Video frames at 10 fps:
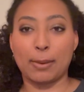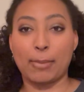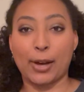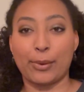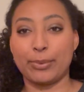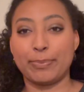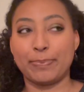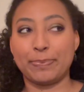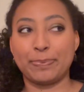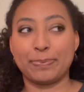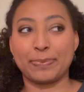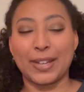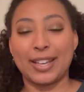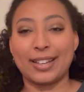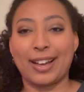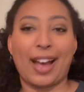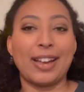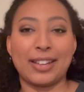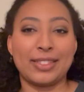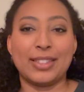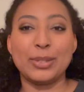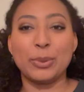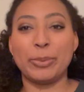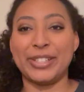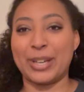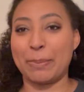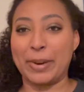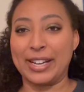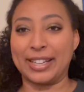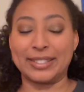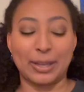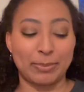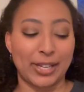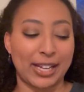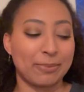about, this will be done by next update.